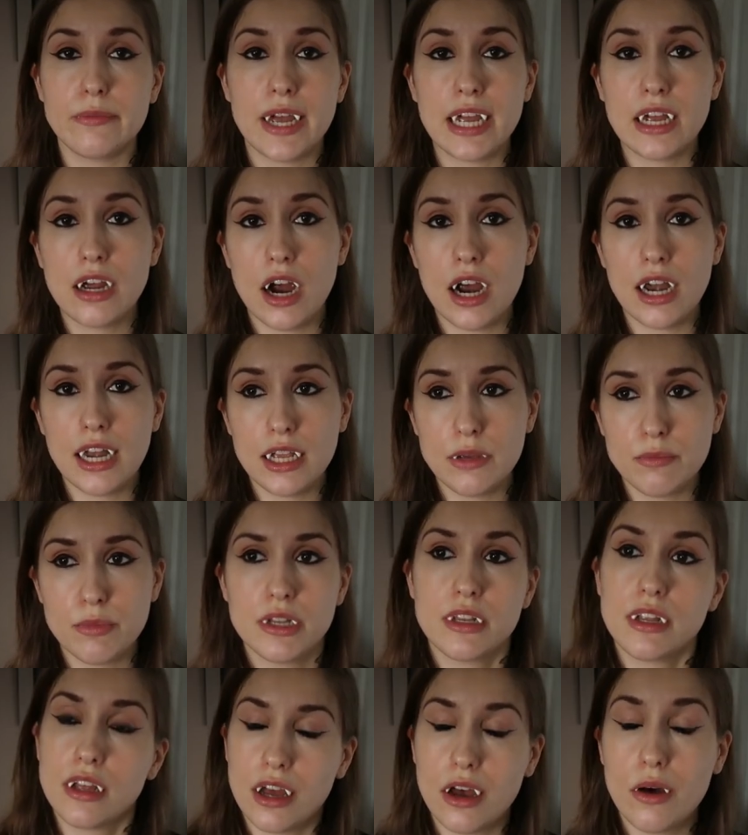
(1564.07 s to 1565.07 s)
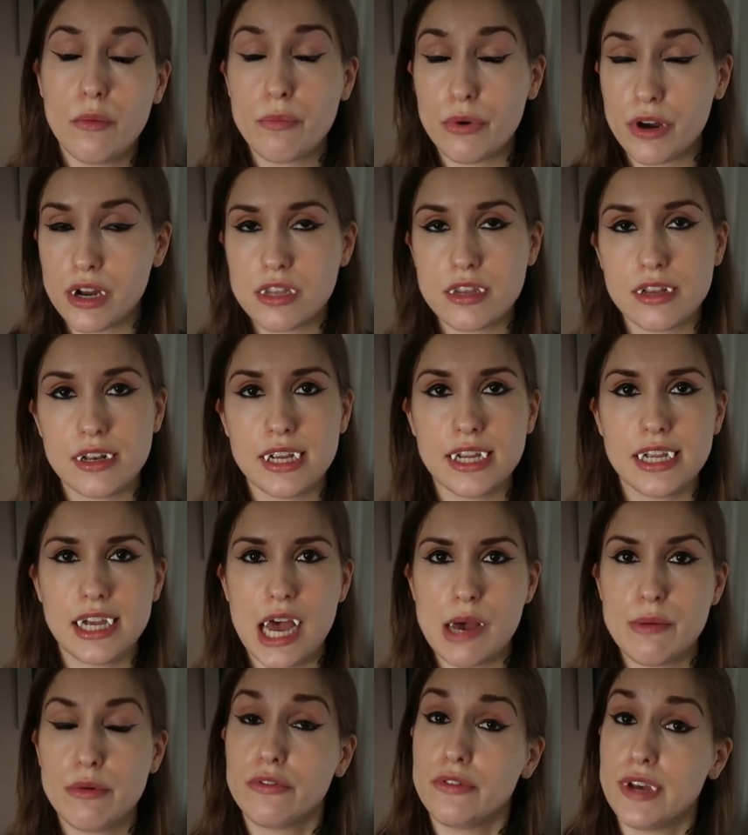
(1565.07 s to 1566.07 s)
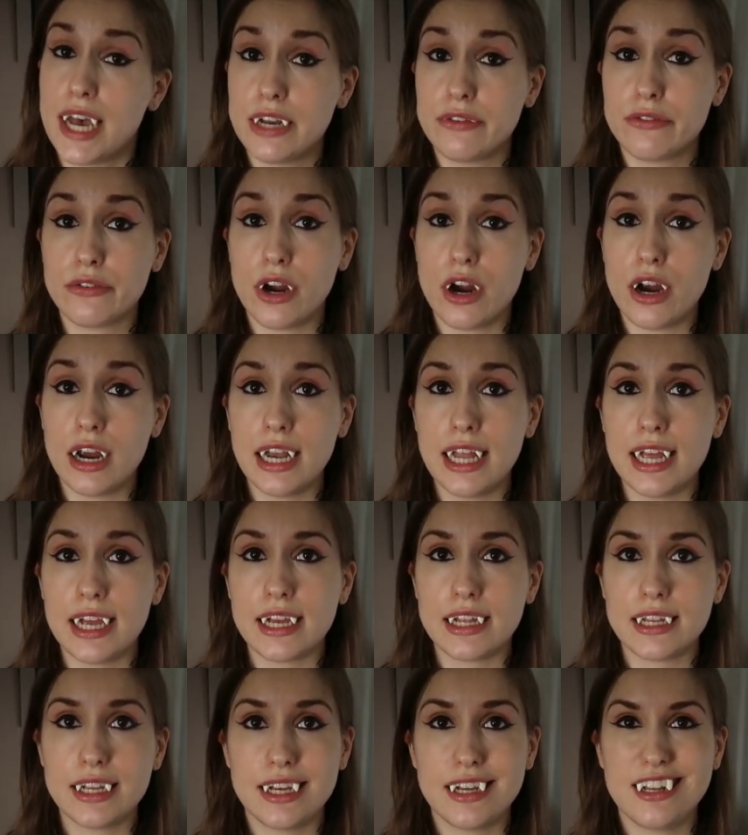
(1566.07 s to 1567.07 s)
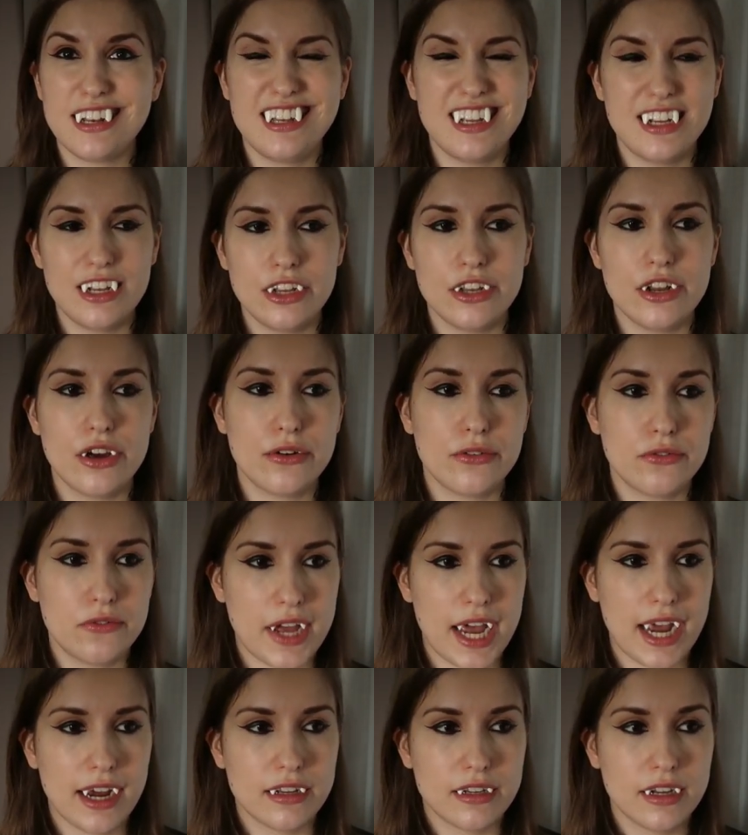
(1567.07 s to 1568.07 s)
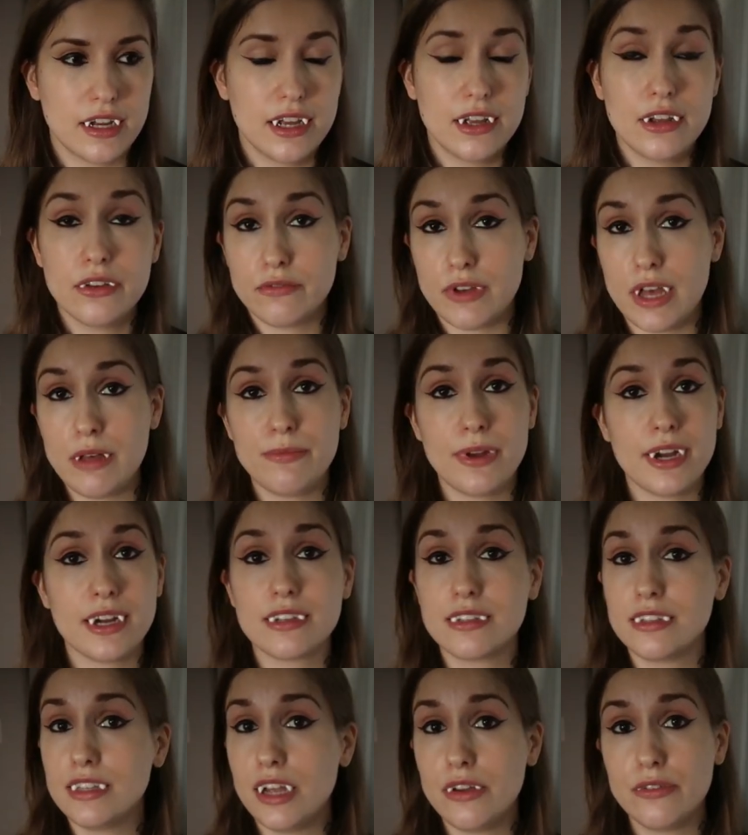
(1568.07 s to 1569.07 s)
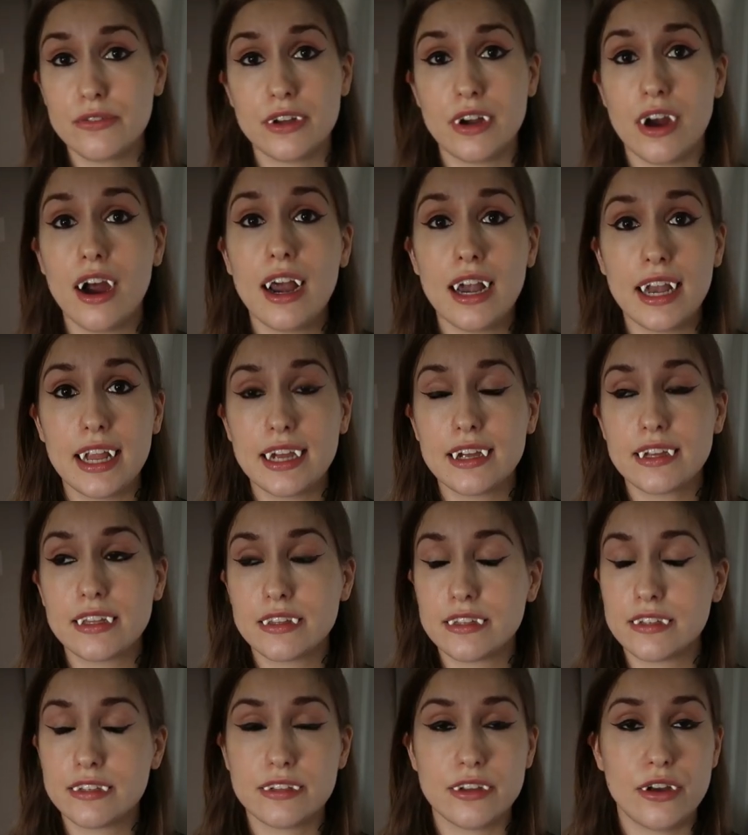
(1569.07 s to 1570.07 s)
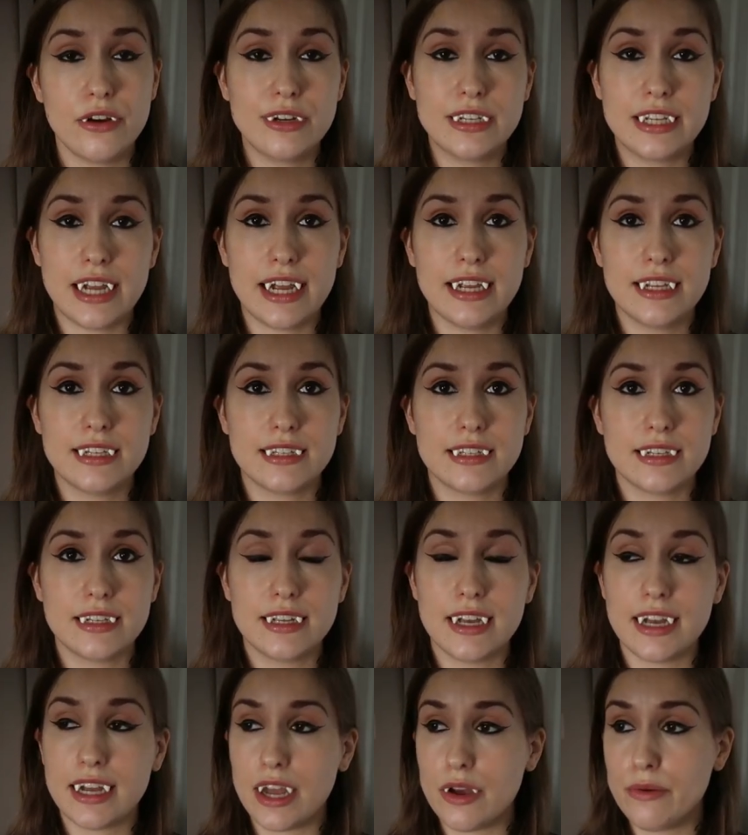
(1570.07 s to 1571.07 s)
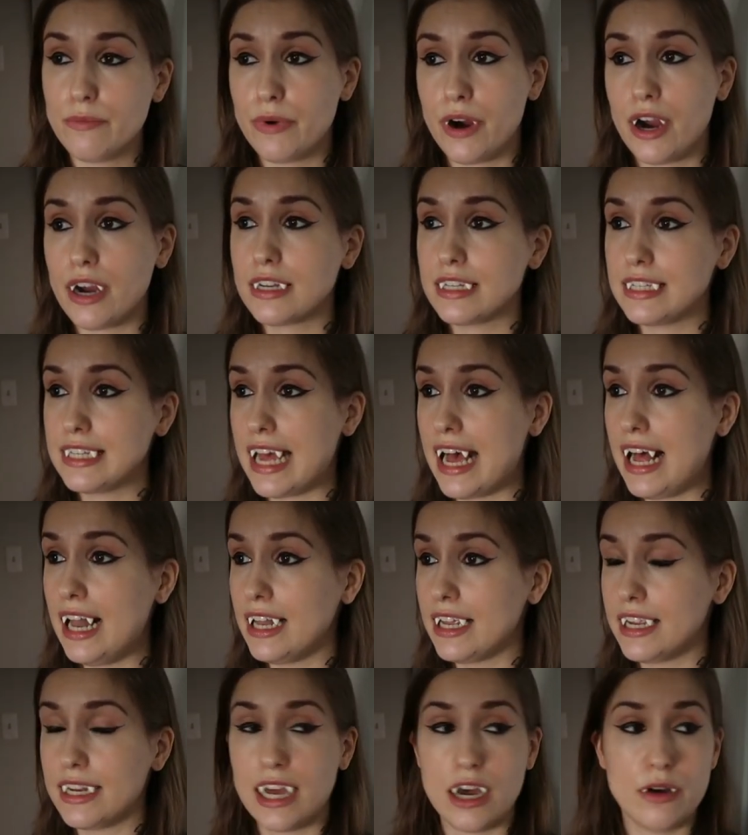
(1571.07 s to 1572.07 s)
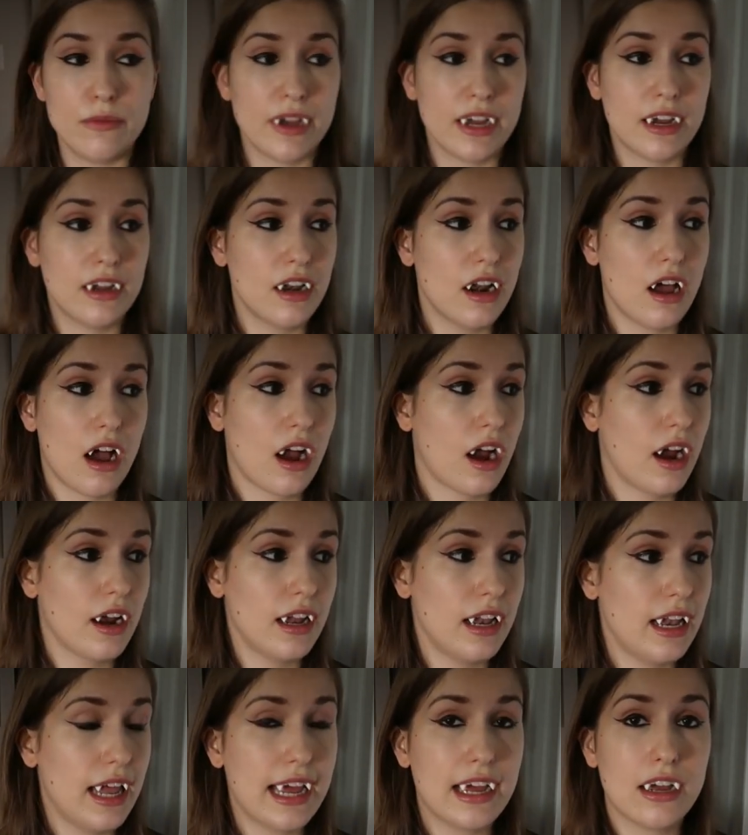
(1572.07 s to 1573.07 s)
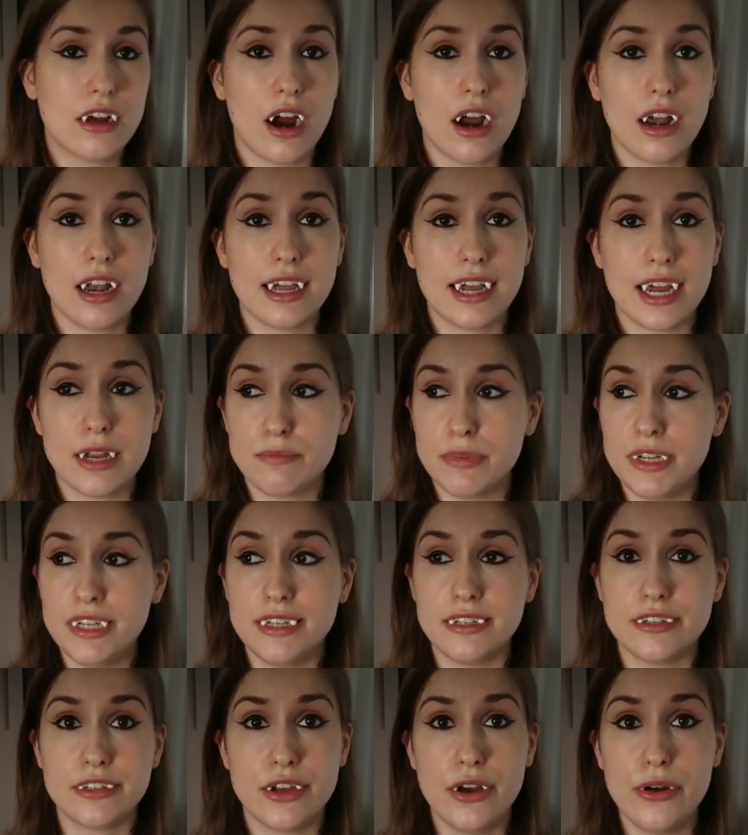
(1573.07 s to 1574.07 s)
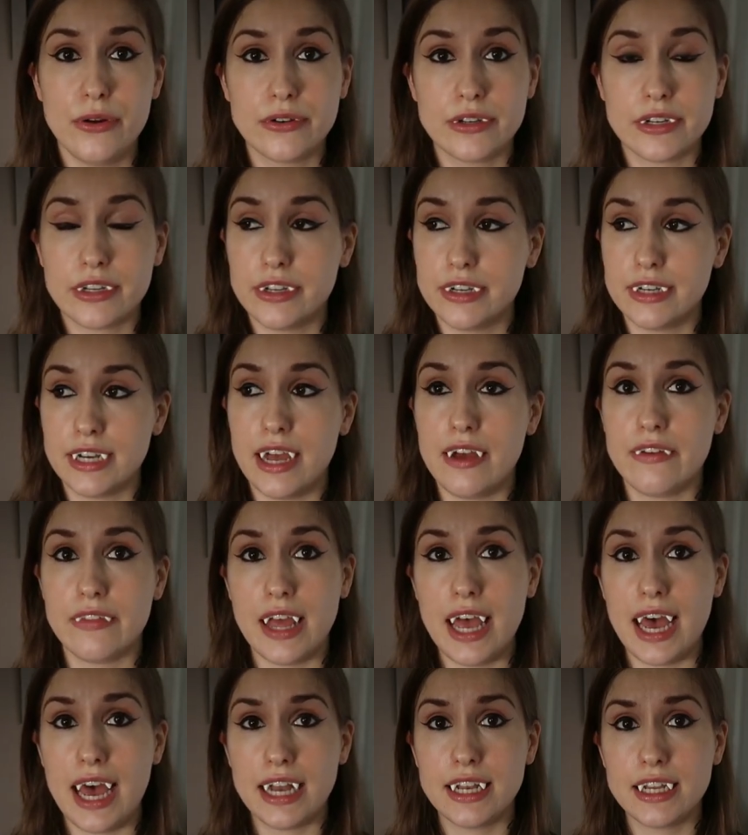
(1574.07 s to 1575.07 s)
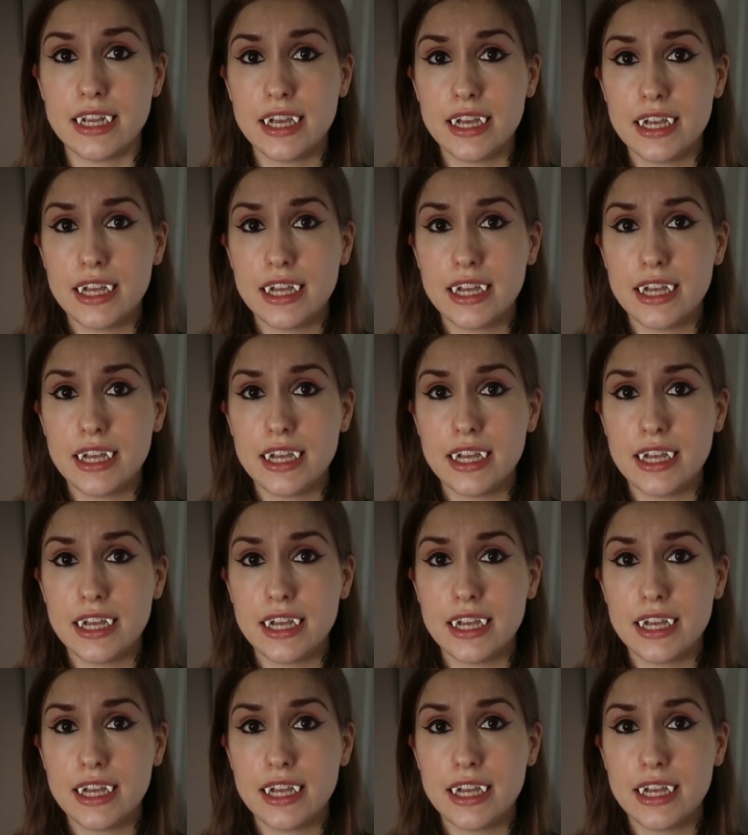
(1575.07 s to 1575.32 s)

by garlic, but personally, I'm a fan of garlic, little known fact. Vampires love garlic. It's so tasty. Like, I'm part Italian. How am I not gonna like garlic? I'd be disowned. Couldn't have that.